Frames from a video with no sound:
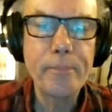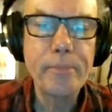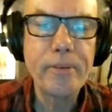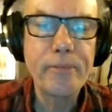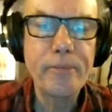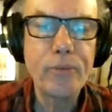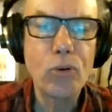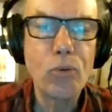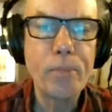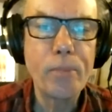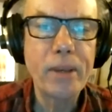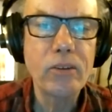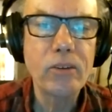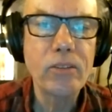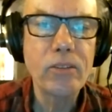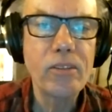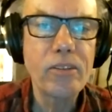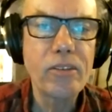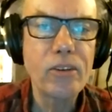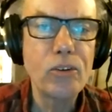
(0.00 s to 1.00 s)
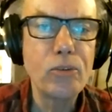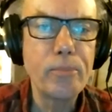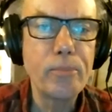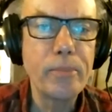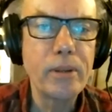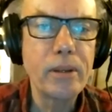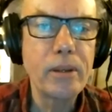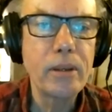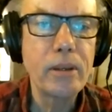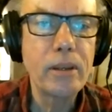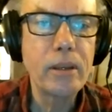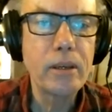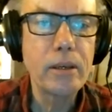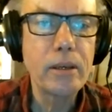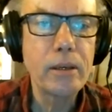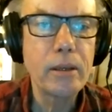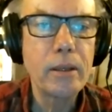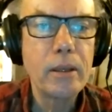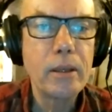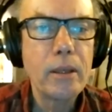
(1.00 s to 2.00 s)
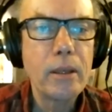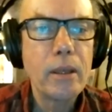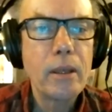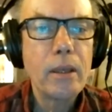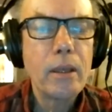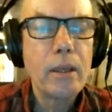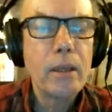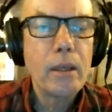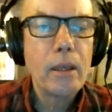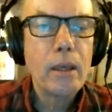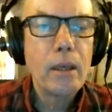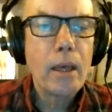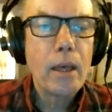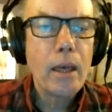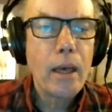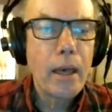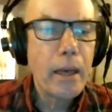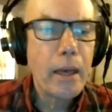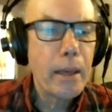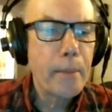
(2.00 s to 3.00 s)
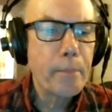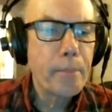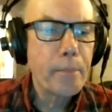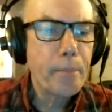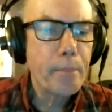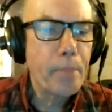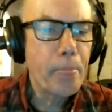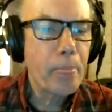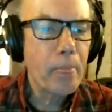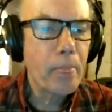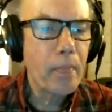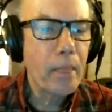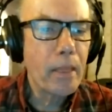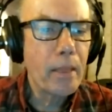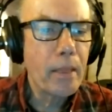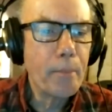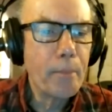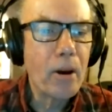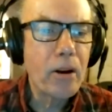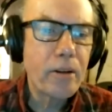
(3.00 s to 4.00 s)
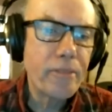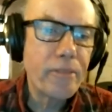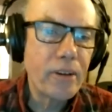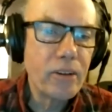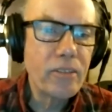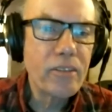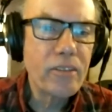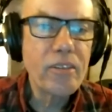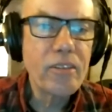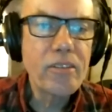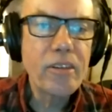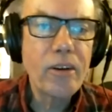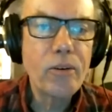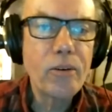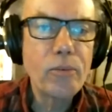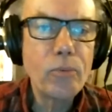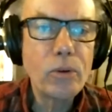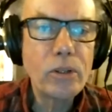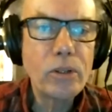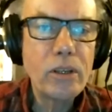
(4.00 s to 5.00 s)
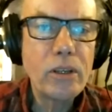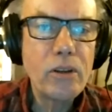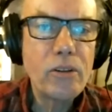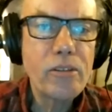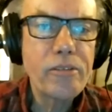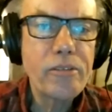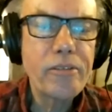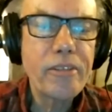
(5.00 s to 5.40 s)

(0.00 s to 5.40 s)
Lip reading: performing on Zoom and um, microphones and so on? What do you use for